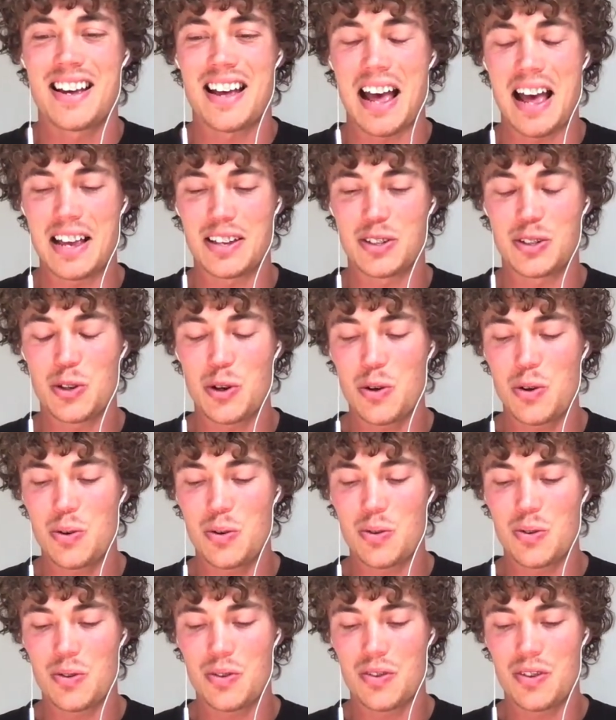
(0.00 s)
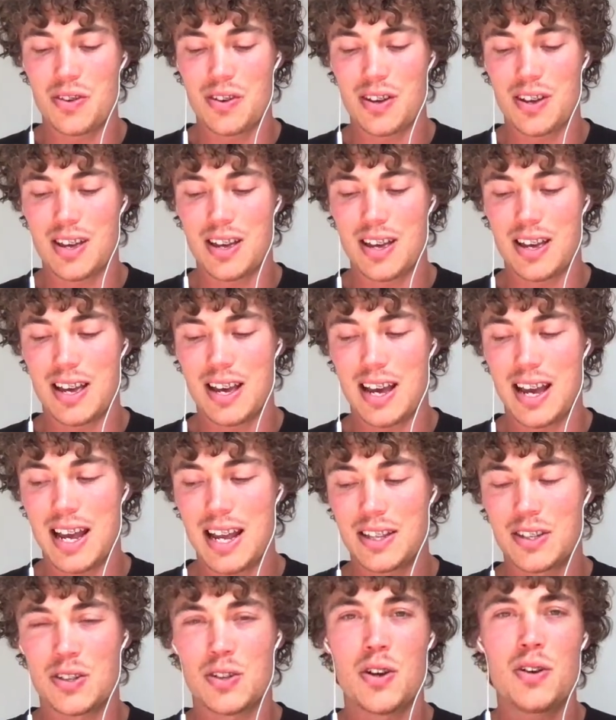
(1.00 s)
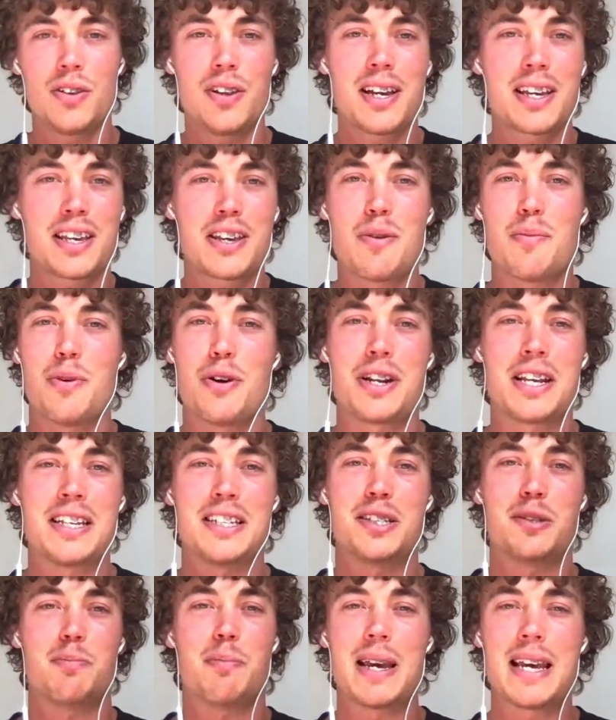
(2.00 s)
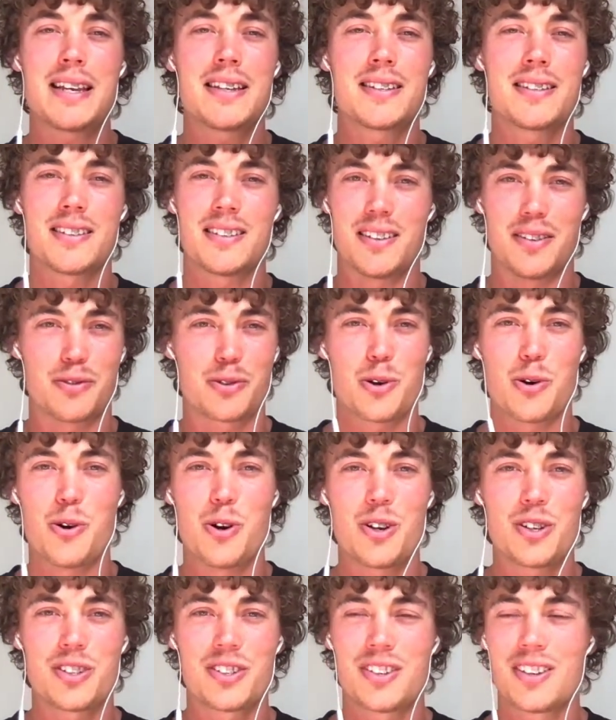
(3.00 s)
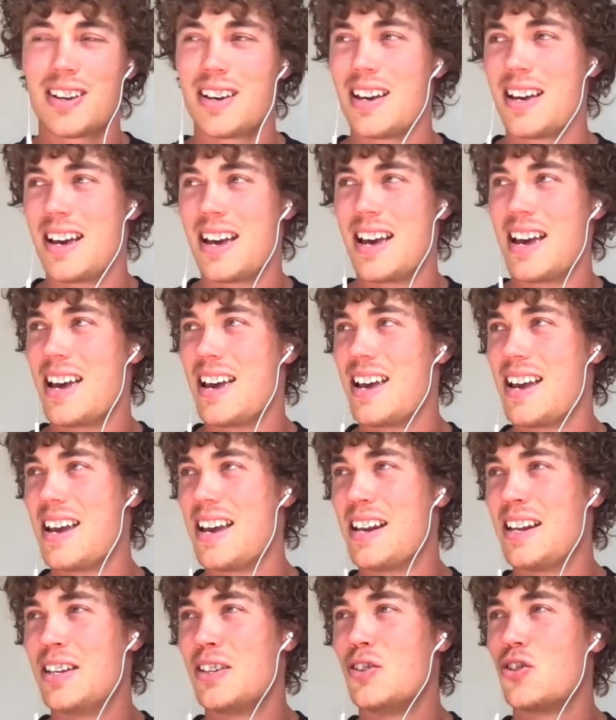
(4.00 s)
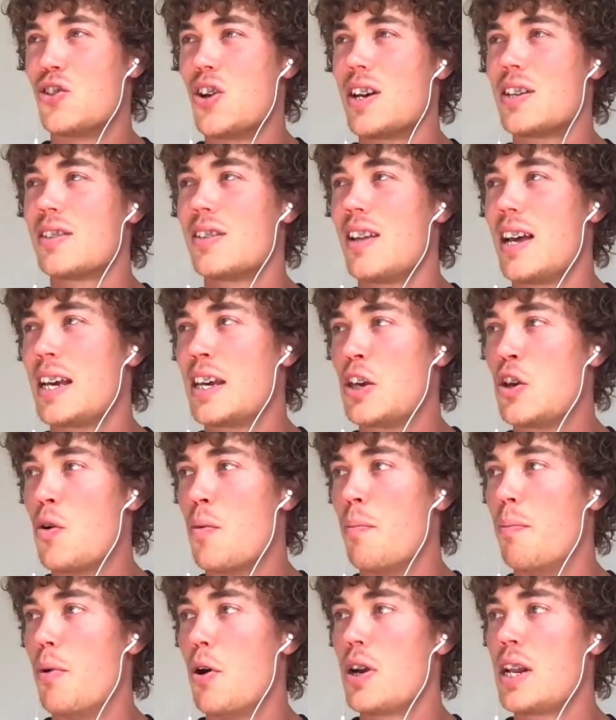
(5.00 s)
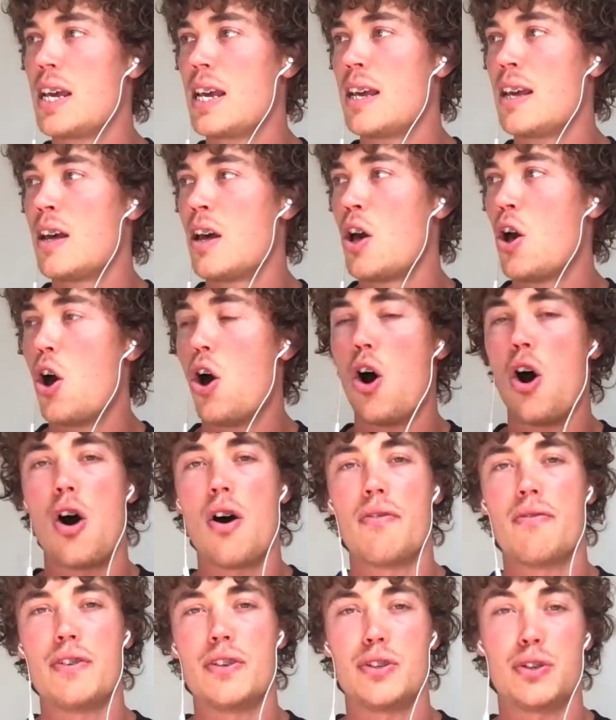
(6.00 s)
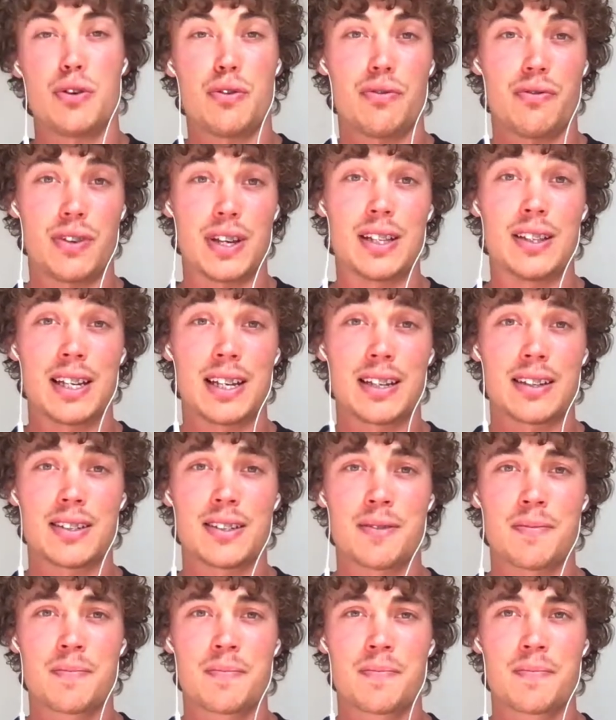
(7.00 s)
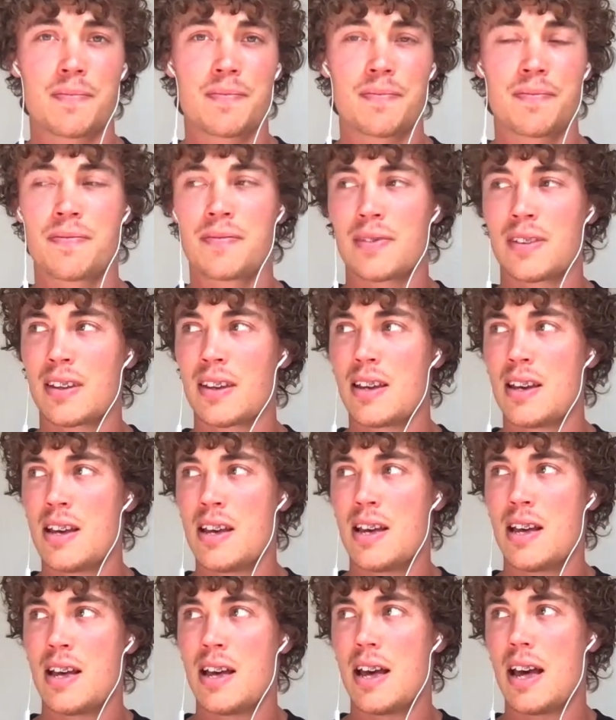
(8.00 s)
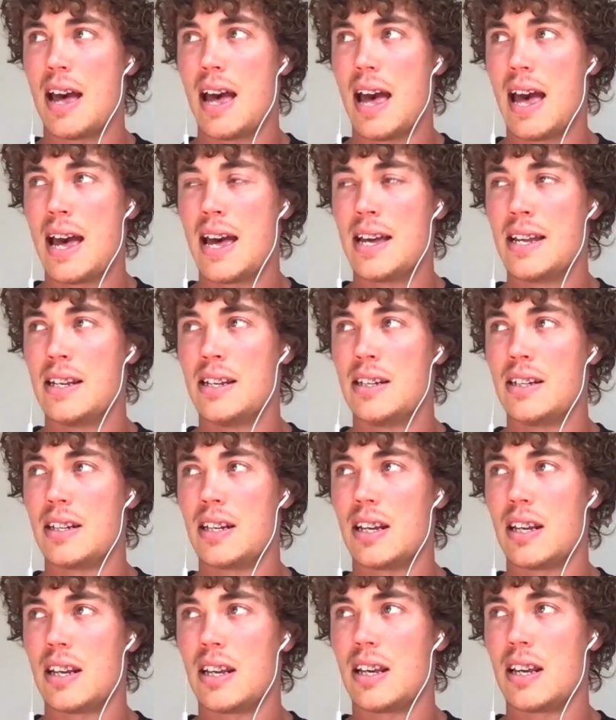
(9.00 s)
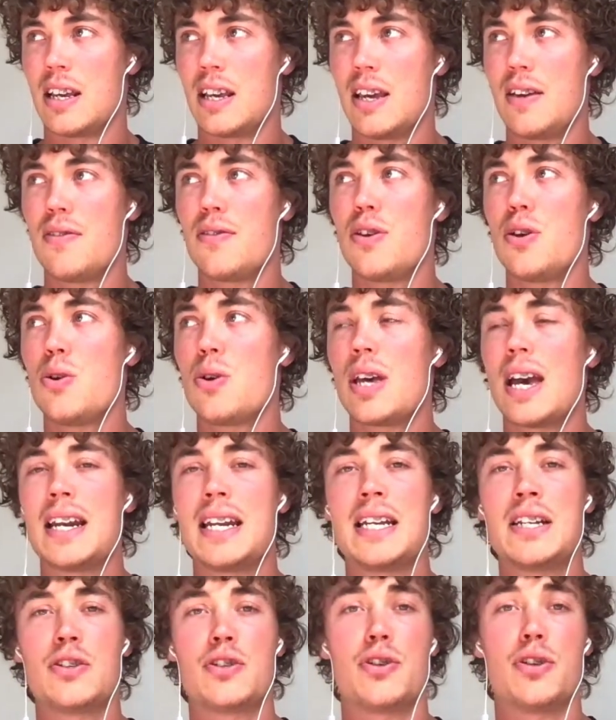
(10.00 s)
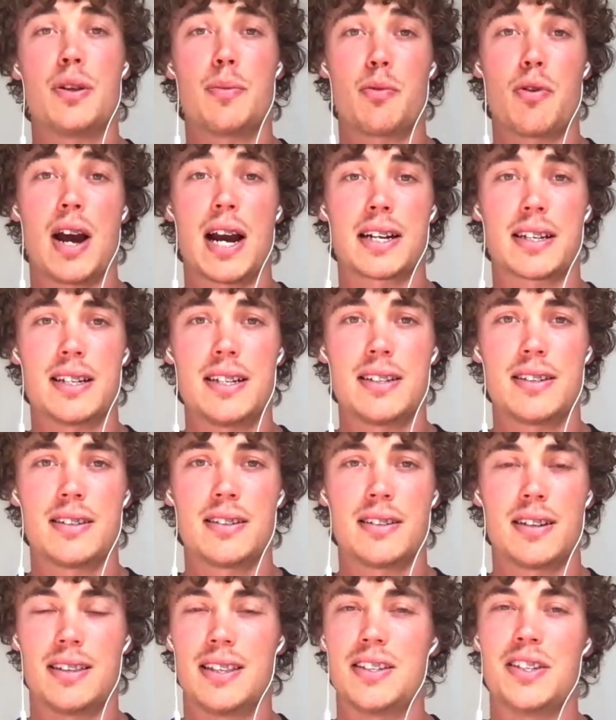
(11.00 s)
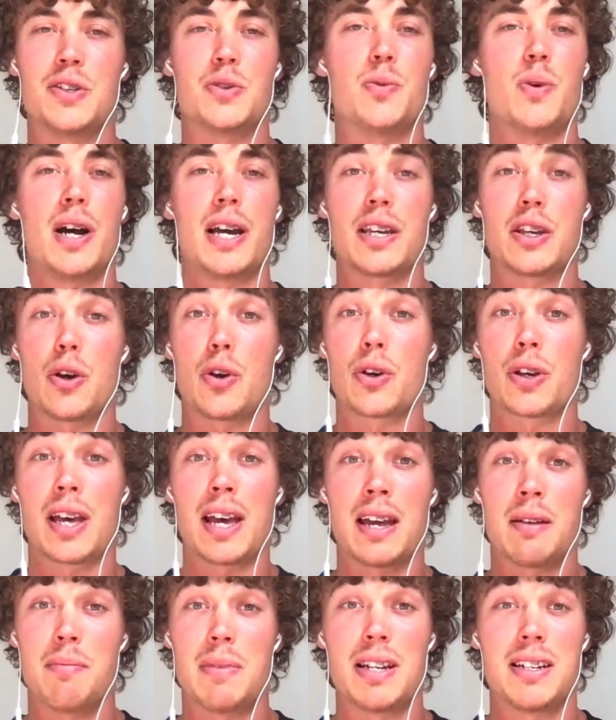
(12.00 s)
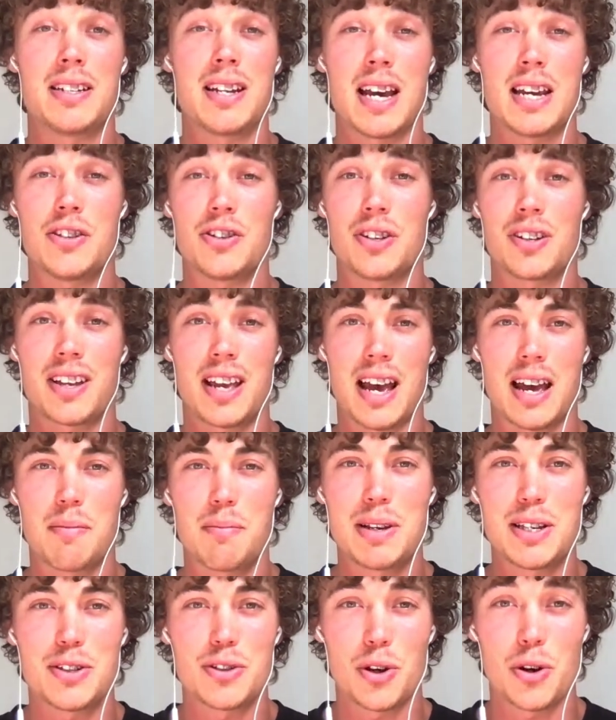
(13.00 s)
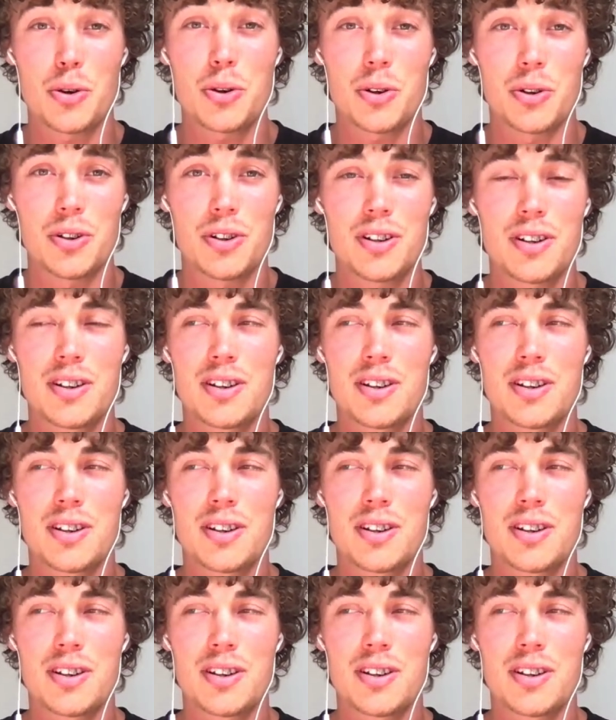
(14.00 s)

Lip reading: So it's not like your body speaks, of course. It is just like your body offers you feelings. And if you get into the practice, and this is why yoga and meditation can be so good,